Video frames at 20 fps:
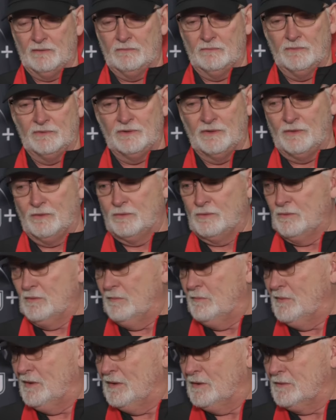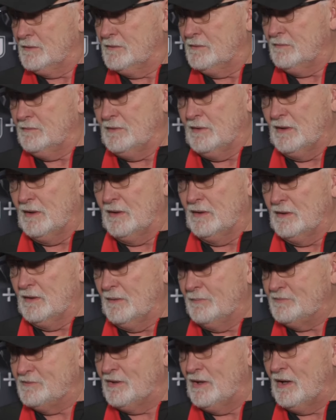When you go to a Miller
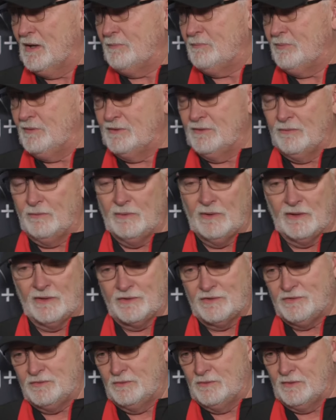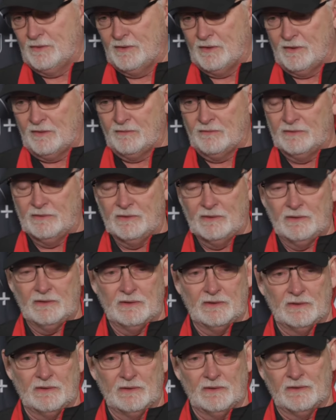up top, we know we got a shooter there, and
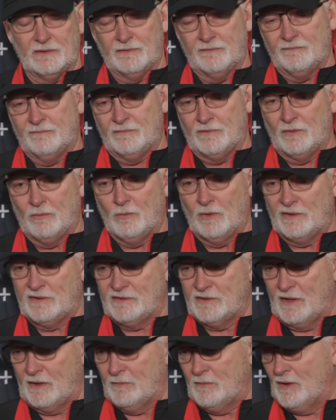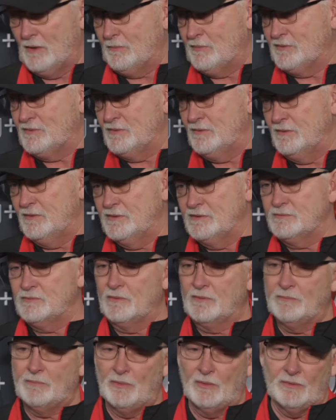the one-time opportunities
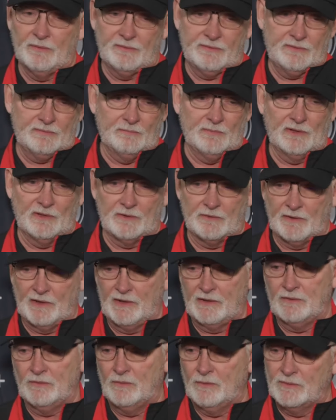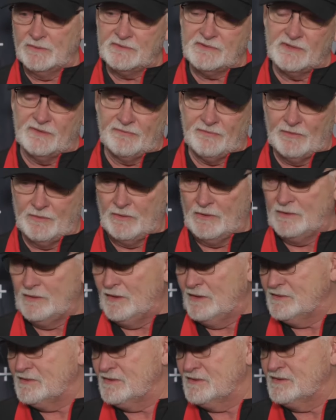with both Miller and Holtz, if they're on the
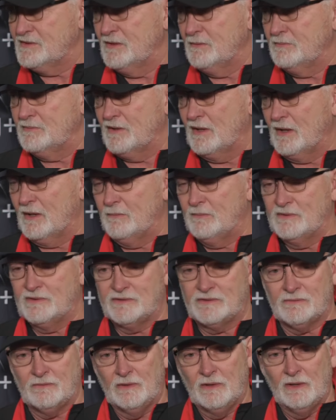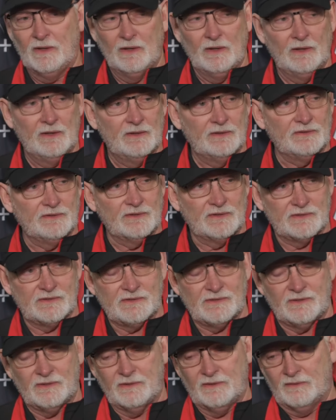ice at the same time, is
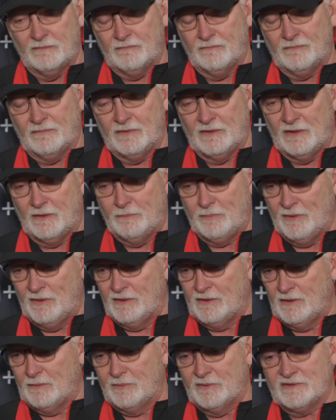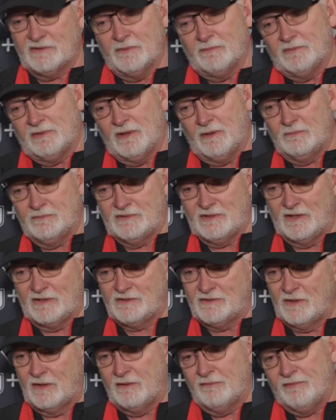just the ability. But sometimes
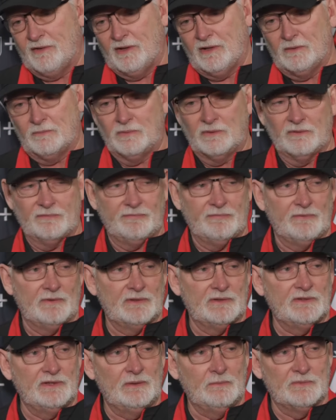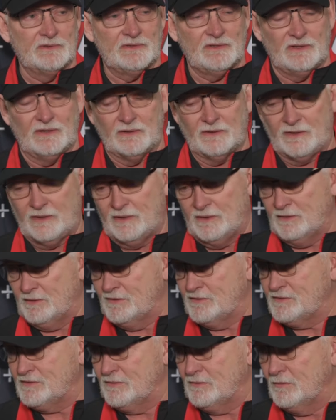that's not available if a team is killing
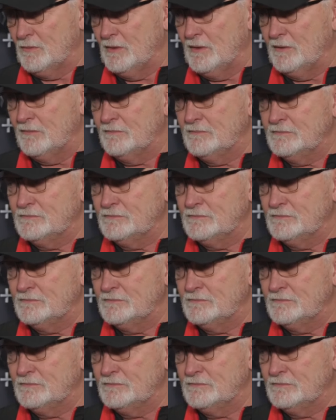a certain way.